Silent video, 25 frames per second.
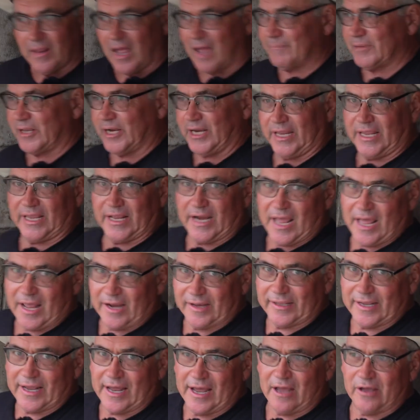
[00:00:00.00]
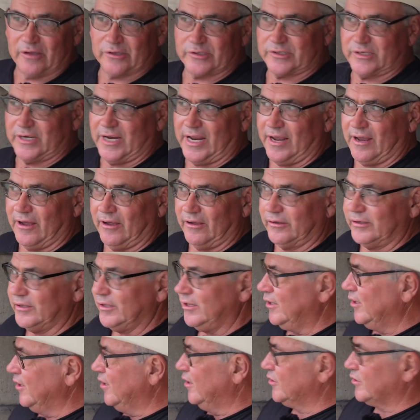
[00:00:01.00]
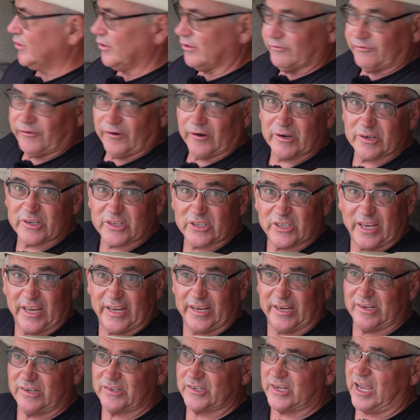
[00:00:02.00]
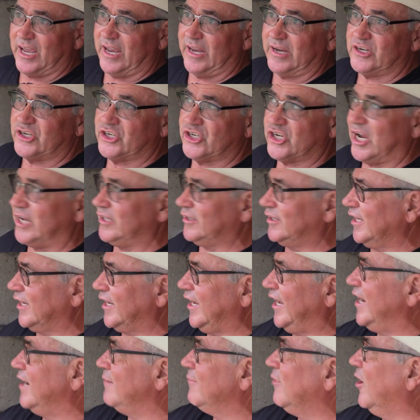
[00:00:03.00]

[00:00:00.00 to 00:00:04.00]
I'm going to get out of the house now. So the first thing is I shut the game